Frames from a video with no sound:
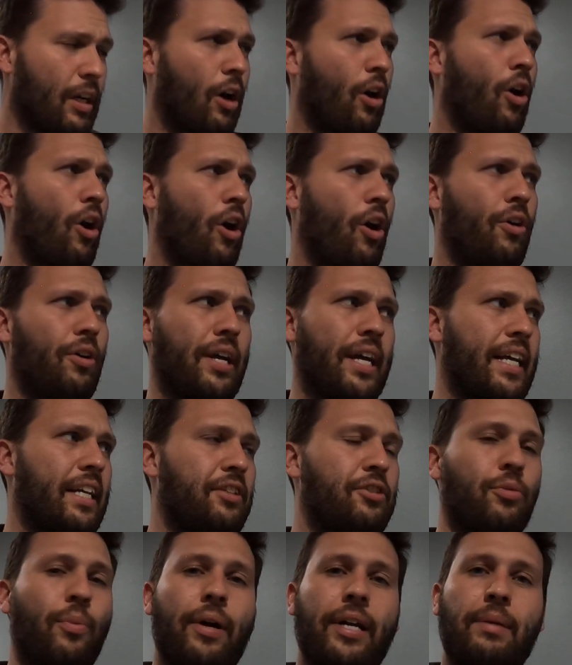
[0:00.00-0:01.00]
all
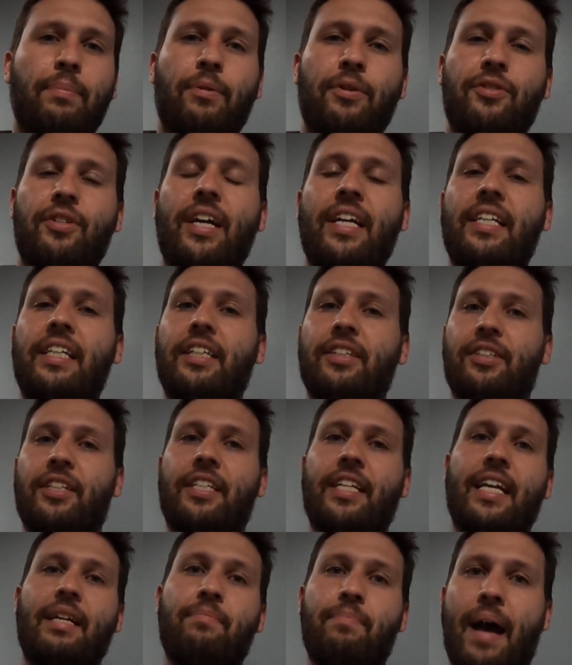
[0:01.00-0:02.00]
hit 20% year
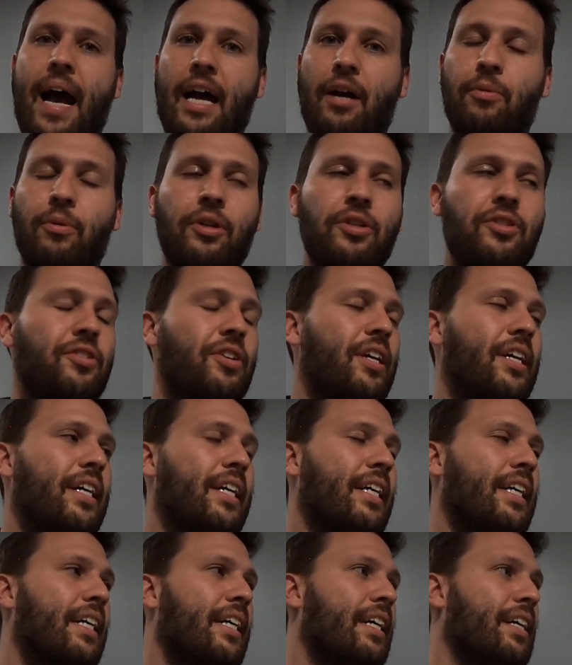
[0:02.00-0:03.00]
to date backwards,
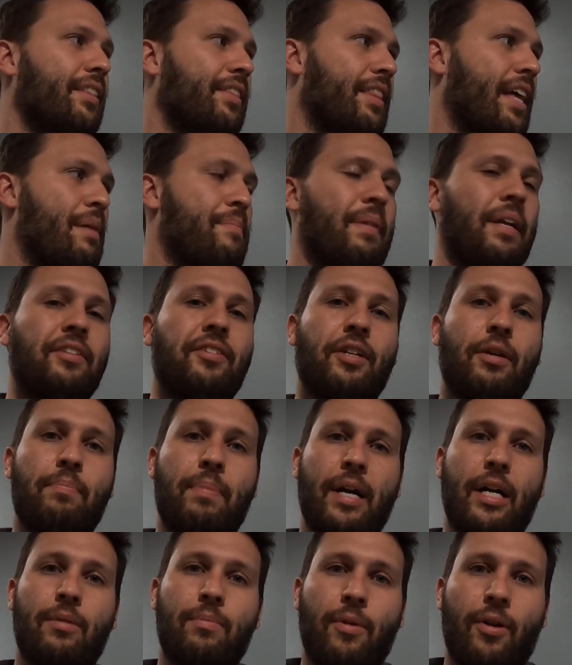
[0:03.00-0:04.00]
that makes it a
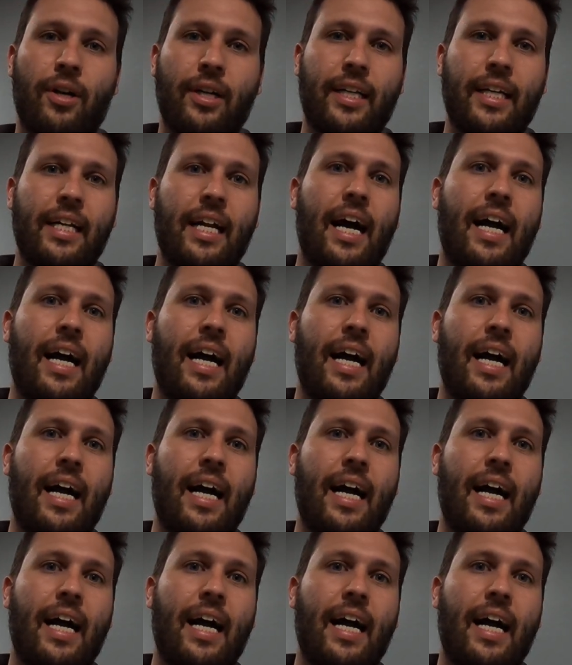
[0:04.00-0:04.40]
bear market.